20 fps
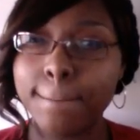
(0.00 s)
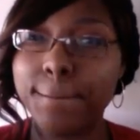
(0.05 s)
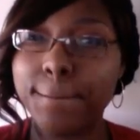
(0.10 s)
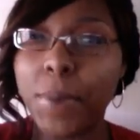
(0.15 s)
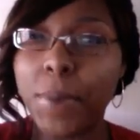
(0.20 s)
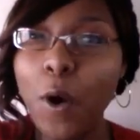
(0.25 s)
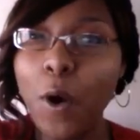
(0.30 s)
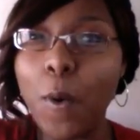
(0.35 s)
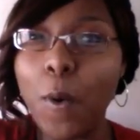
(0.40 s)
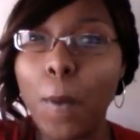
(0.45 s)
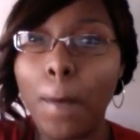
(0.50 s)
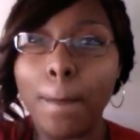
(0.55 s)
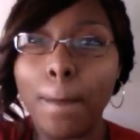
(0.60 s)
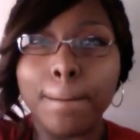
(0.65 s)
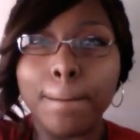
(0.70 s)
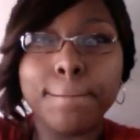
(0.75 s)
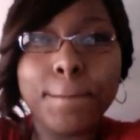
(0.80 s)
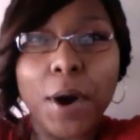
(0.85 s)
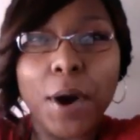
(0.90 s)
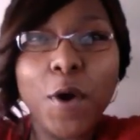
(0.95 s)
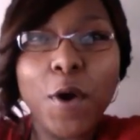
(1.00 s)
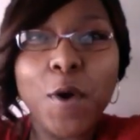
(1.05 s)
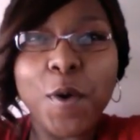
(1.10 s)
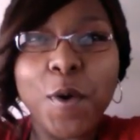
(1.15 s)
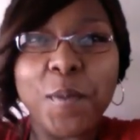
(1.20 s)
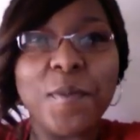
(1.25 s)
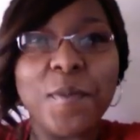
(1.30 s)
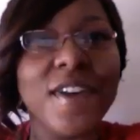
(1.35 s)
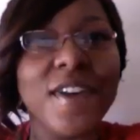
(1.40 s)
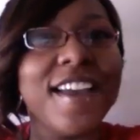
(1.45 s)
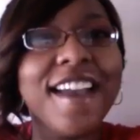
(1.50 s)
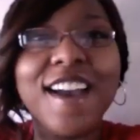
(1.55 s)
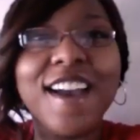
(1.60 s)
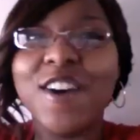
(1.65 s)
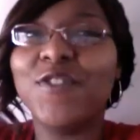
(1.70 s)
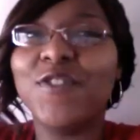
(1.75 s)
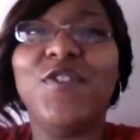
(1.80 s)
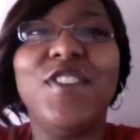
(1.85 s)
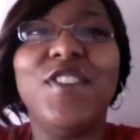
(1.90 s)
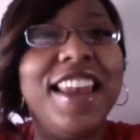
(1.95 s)
Boom, boom,
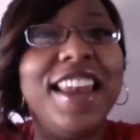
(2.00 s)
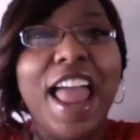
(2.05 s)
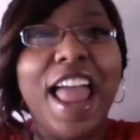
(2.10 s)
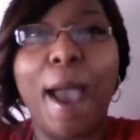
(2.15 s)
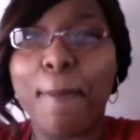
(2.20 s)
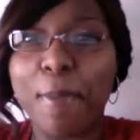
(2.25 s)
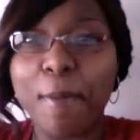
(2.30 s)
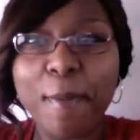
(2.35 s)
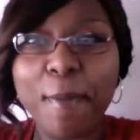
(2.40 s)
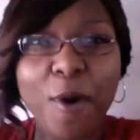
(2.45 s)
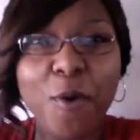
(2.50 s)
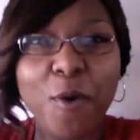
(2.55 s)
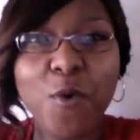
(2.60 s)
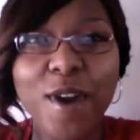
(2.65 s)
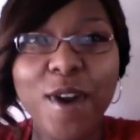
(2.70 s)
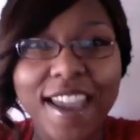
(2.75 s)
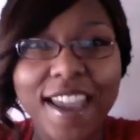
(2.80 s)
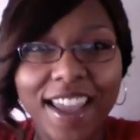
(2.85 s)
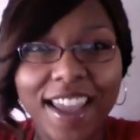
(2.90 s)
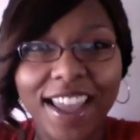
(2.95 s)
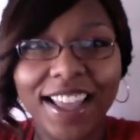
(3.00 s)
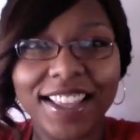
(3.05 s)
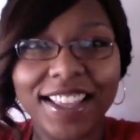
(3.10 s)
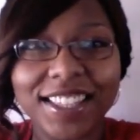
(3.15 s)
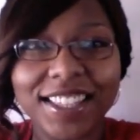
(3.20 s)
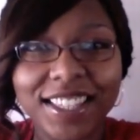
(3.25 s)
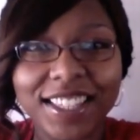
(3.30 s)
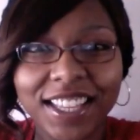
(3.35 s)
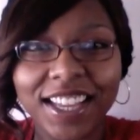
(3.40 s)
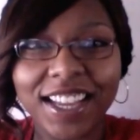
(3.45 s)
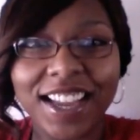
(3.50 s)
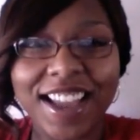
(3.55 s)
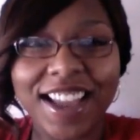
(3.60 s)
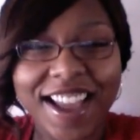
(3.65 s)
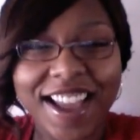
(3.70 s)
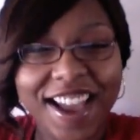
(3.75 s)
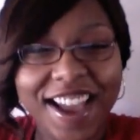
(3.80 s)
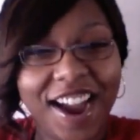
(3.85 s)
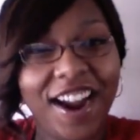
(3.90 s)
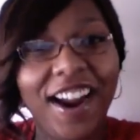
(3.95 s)
flap my wings.
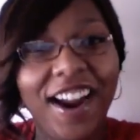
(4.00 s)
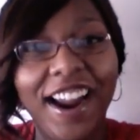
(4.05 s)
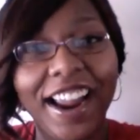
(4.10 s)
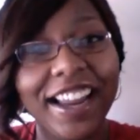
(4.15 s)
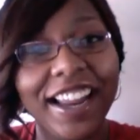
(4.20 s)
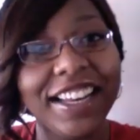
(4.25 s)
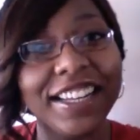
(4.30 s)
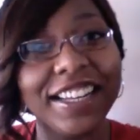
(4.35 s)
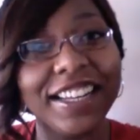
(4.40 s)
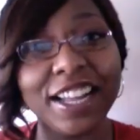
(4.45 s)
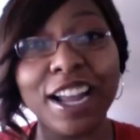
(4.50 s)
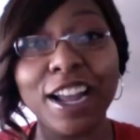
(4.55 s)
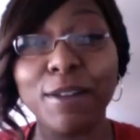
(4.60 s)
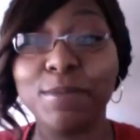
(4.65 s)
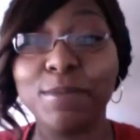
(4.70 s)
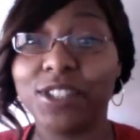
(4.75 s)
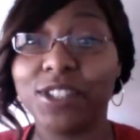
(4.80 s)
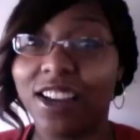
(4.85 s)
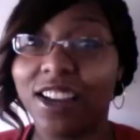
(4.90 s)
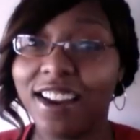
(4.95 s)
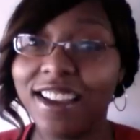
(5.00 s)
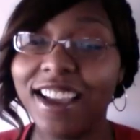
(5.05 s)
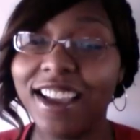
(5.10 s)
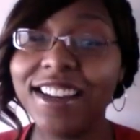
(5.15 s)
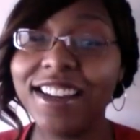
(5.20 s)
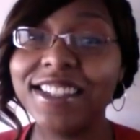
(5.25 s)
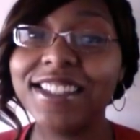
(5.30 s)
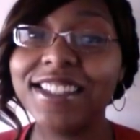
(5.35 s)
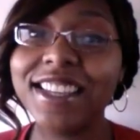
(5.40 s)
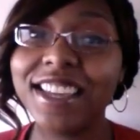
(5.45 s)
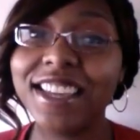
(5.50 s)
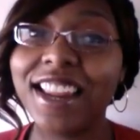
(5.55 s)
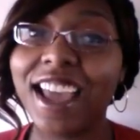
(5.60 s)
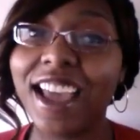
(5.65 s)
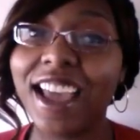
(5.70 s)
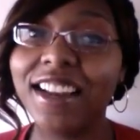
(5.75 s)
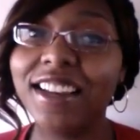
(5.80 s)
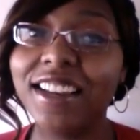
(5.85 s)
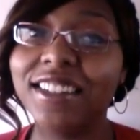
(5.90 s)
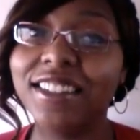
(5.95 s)
All right, sorry you had to see
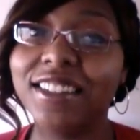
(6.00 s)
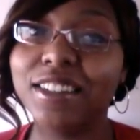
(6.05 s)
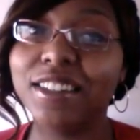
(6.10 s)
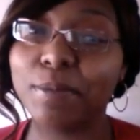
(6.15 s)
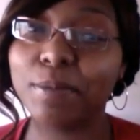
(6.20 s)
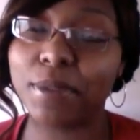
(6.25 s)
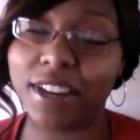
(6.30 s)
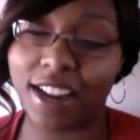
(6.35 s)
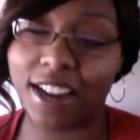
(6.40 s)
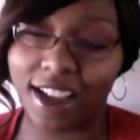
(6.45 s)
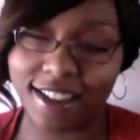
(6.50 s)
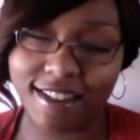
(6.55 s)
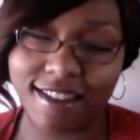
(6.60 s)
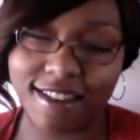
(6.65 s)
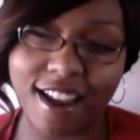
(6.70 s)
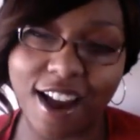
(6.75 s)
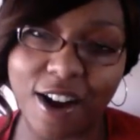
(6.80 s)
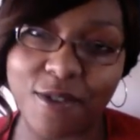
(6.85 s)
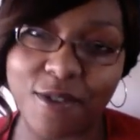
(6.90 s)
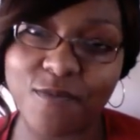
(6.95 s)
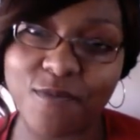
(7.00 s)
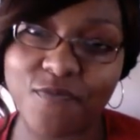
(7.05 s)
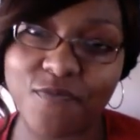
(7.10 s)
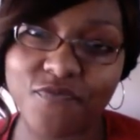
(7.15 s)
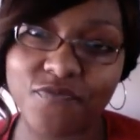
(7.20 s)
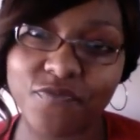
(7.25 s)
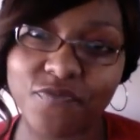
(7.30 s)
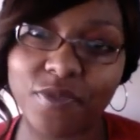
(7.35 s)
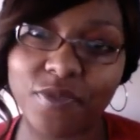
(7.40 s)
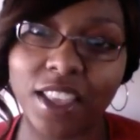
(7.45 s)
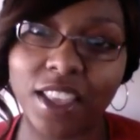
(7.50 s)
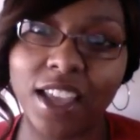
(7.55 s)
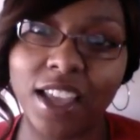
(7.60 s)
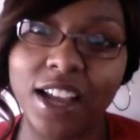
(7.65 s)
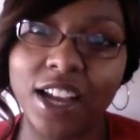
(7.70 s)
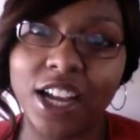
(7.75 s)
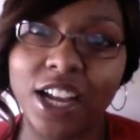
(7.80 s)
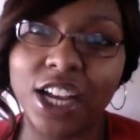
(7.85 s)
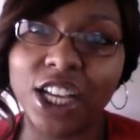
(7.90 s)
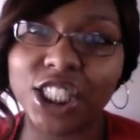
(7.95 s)
that, but now you know.
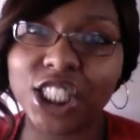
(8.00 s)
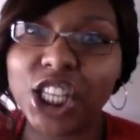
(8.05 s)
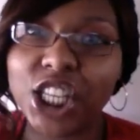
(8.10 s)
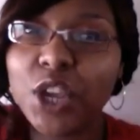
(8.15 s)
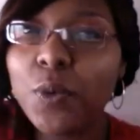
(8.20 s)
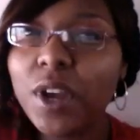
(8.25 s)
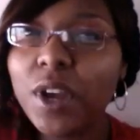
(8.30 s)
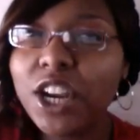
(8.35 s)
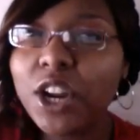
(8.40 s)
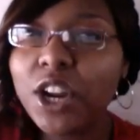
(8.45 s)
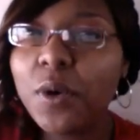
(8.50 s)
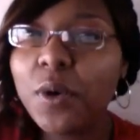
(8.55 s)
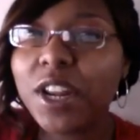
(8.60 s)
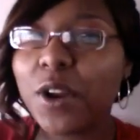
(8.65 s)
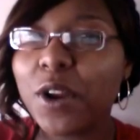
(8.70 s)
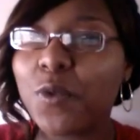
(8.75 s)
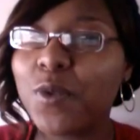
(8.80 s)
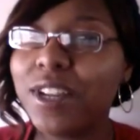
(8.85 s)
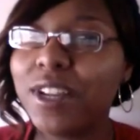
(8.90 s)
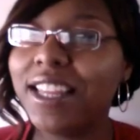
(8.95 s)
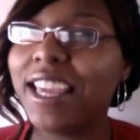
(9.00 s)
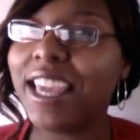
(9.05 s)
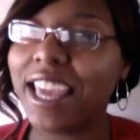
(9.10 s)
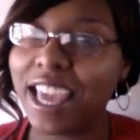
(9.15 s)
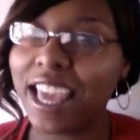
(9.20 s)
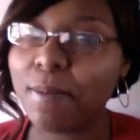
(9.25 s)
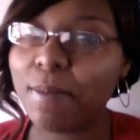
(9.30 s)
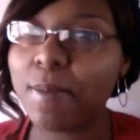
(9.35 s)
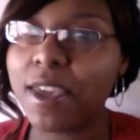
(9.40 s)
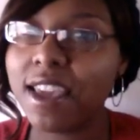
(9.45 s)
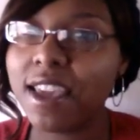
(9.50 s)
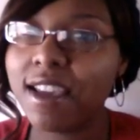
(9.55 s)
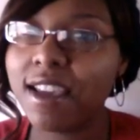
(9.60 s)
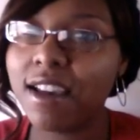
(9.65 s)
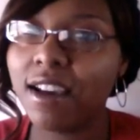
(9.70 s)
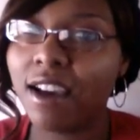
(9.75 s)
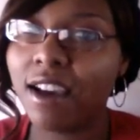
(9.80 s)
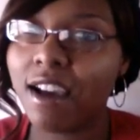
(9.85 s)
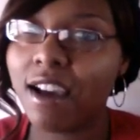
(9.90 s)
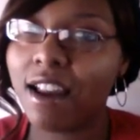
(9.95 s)
So you want to know when it really hit me,
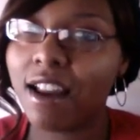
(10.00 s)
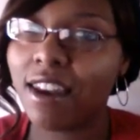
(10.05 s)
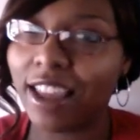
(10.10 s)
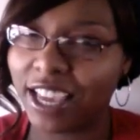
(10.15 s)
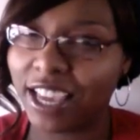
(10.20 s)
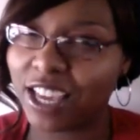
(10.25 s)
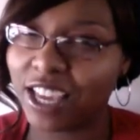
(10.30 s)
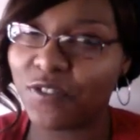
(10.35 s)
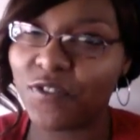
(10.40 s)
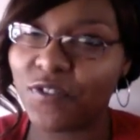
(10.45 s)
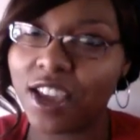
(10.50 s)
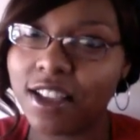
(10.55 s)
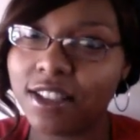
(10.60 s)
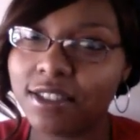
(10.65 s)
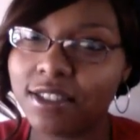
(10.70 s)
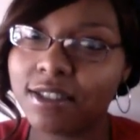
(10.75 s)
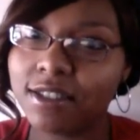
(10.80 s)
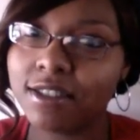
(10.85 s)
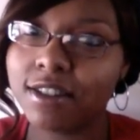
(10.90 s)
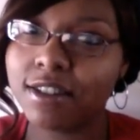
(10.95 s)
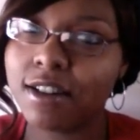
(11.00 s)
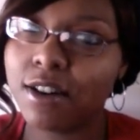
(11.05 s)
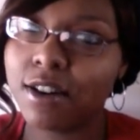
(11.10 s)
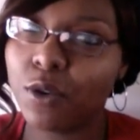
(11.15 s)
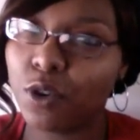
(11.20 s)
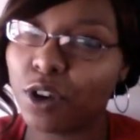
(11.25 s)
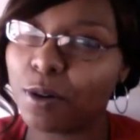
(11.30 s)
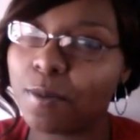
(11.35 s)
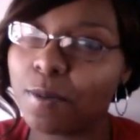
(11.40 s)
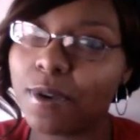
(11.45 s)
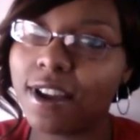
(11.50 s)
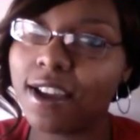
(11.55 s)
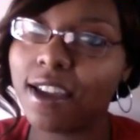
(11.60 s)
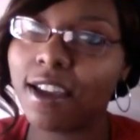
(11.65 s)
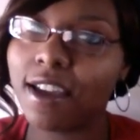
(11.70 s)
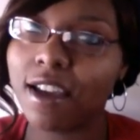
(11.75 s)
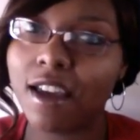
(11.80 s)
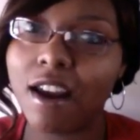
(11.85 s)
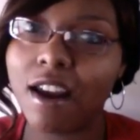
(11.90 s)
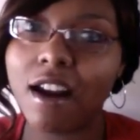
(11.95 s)
like in the face with a brick?